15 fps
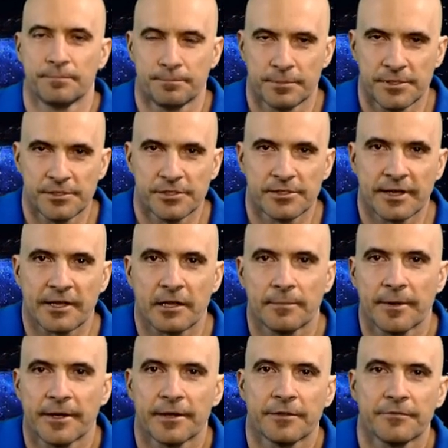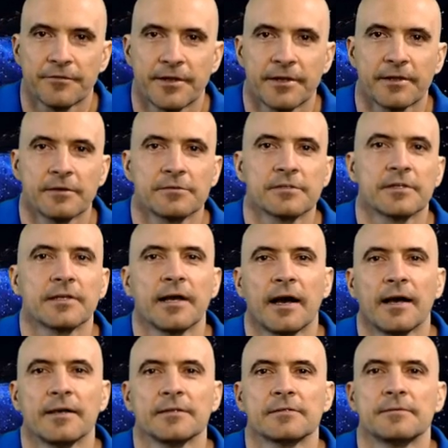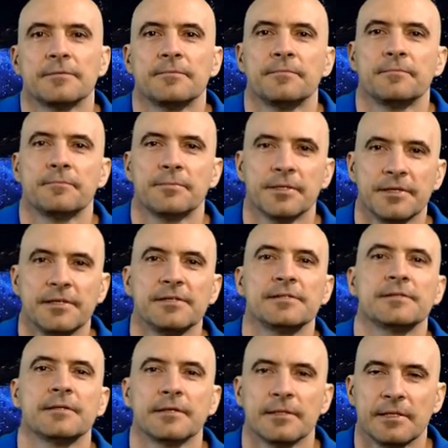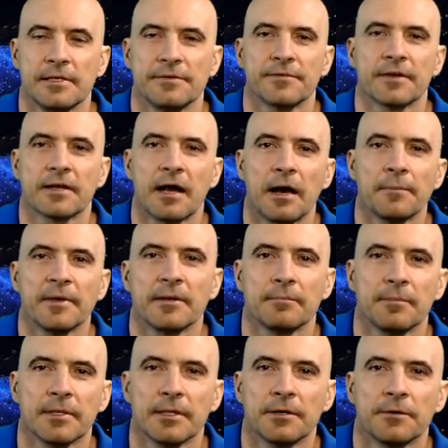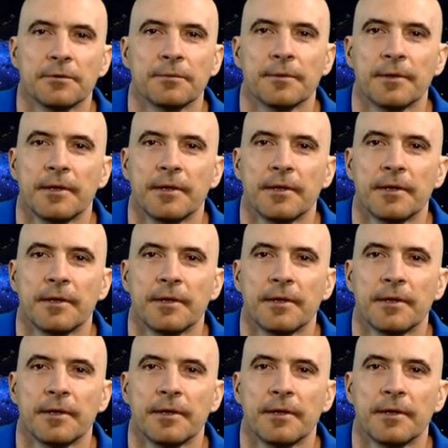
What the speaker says: Please check out my other videos, and guys, please leave a comment below,